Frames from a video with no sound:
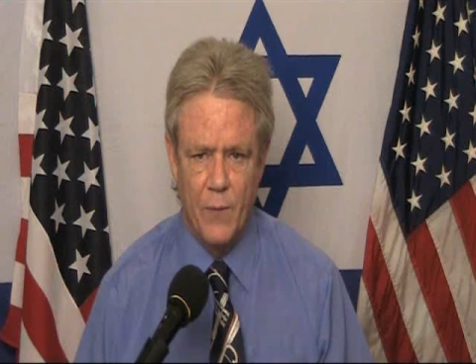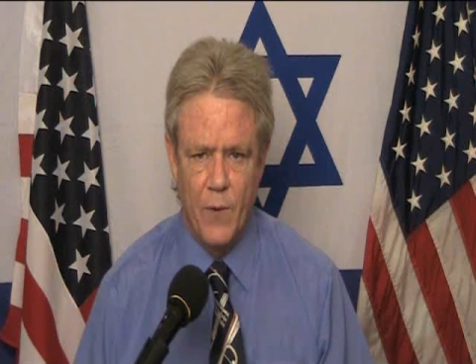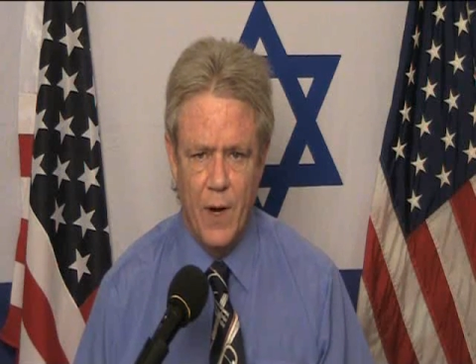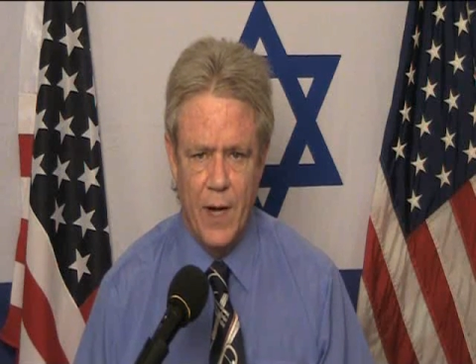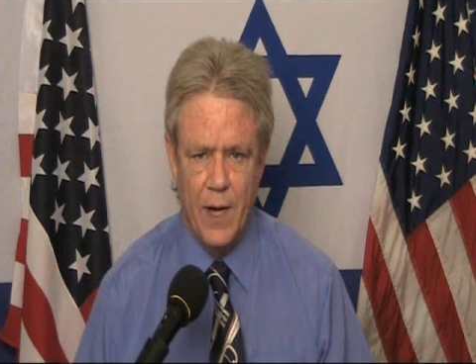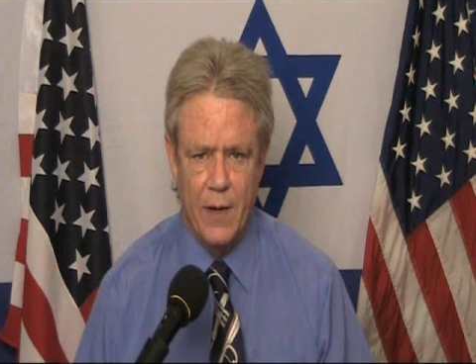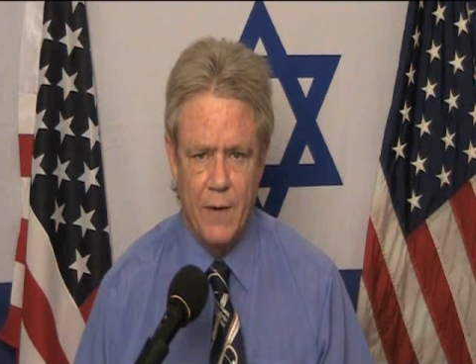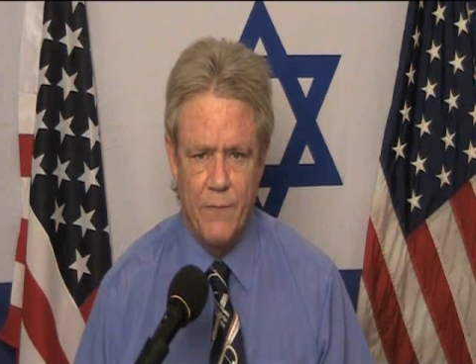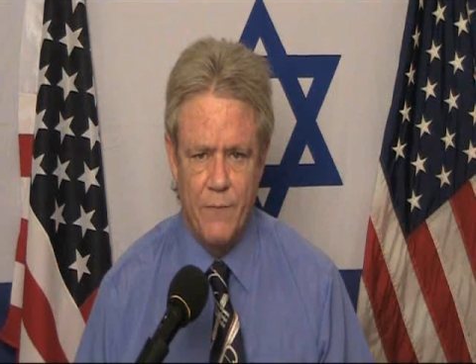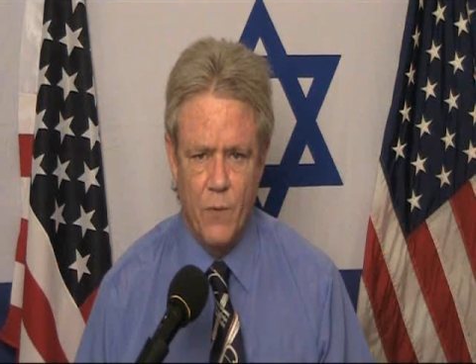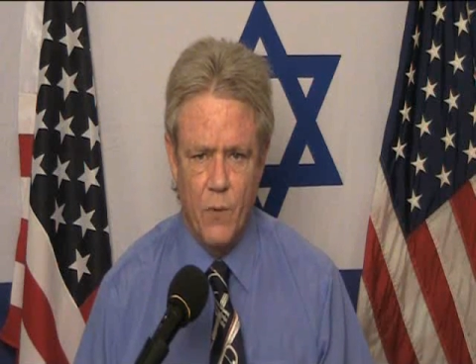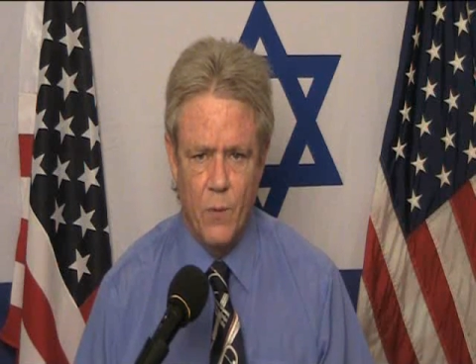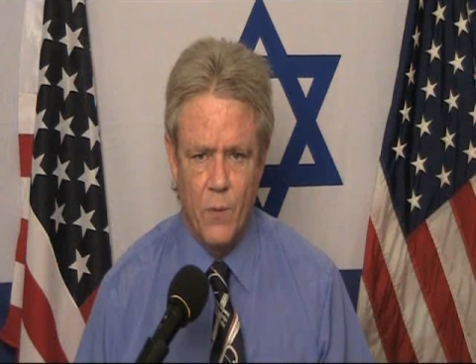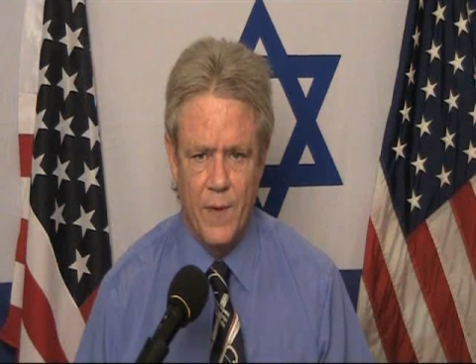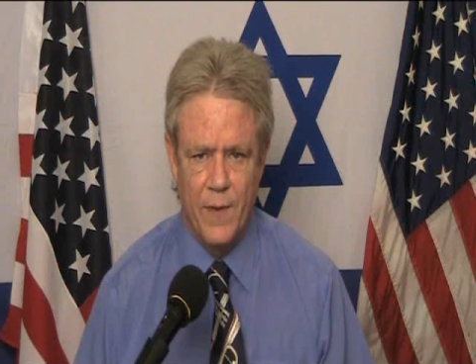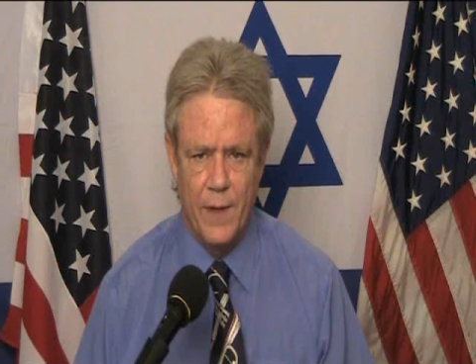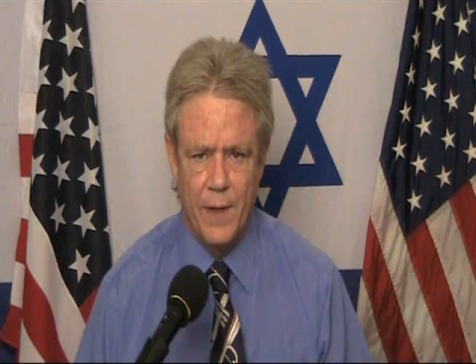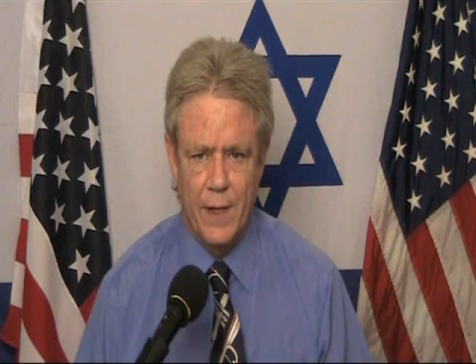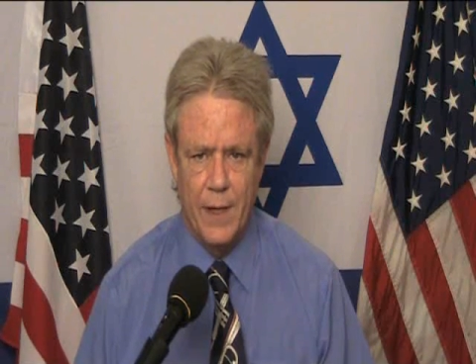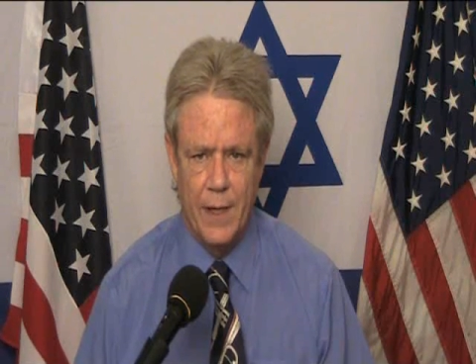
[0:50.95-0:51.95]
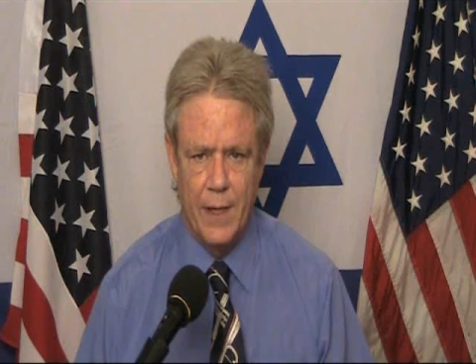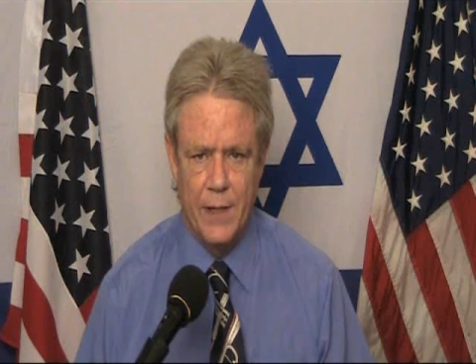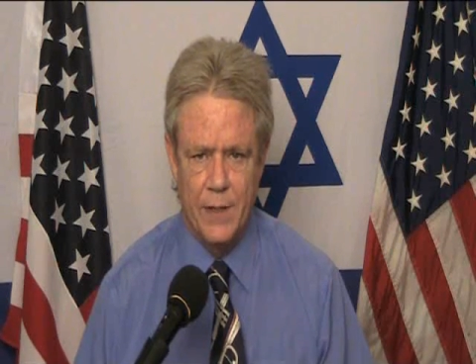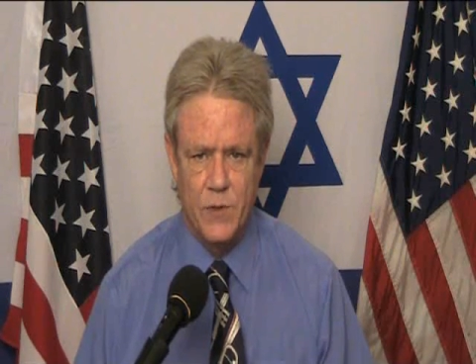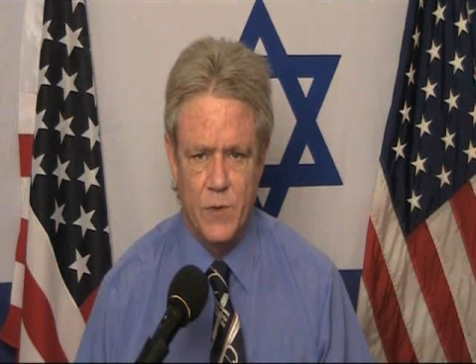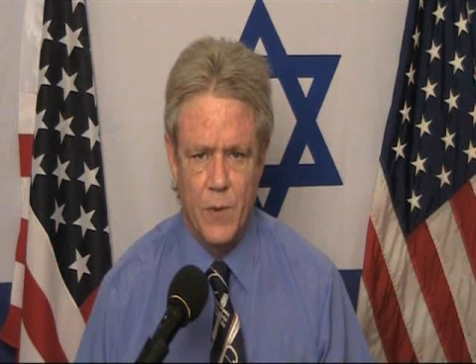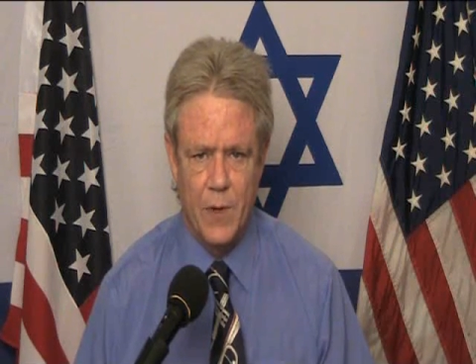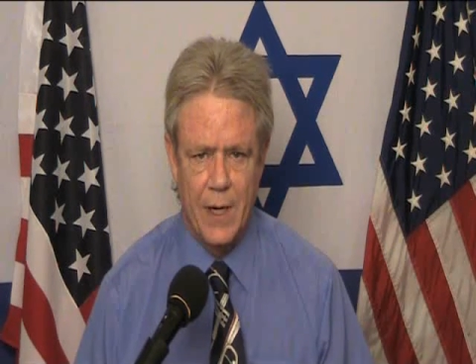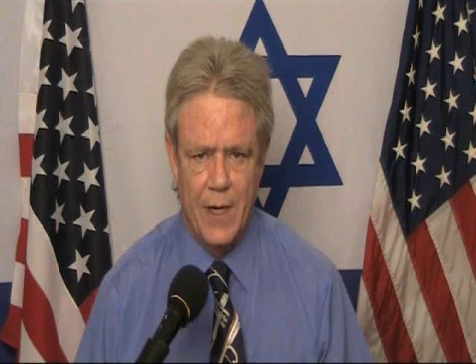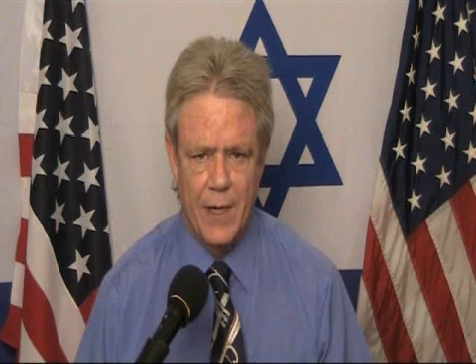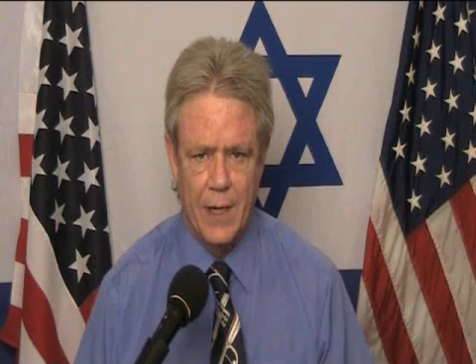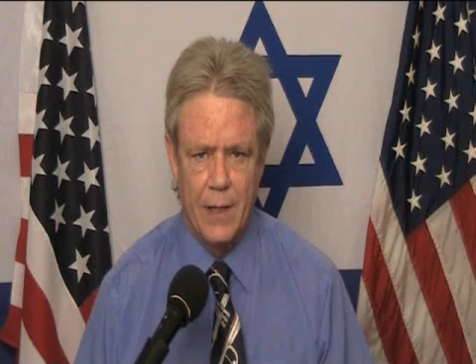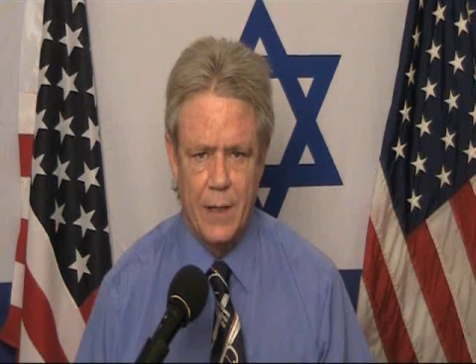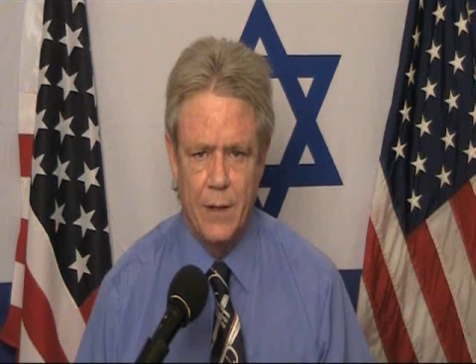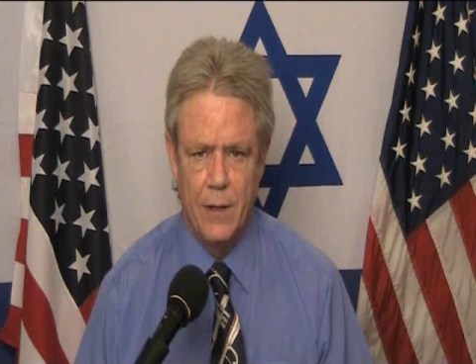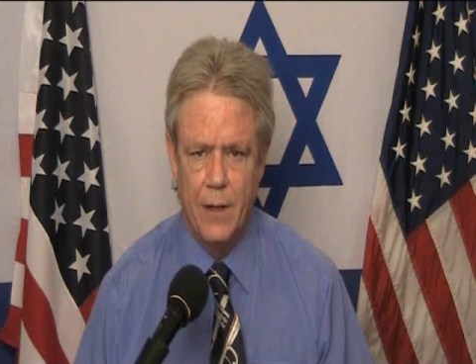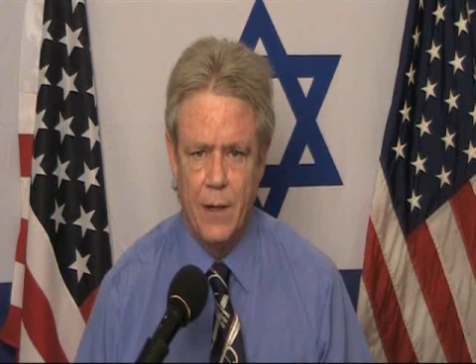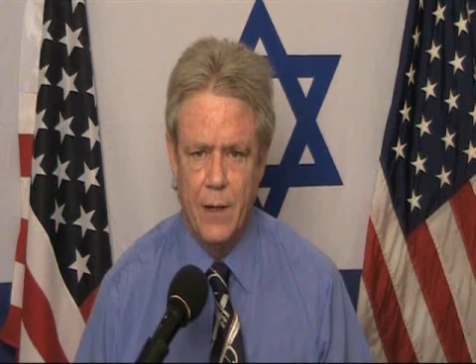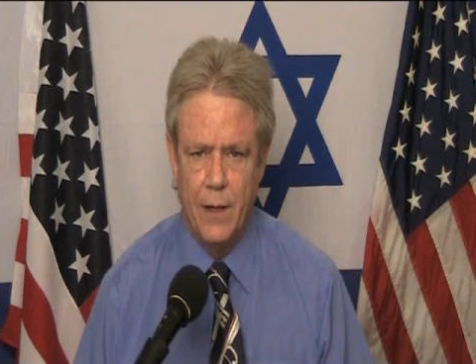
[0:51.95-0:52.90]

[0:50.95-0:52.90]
ready for when the Israeli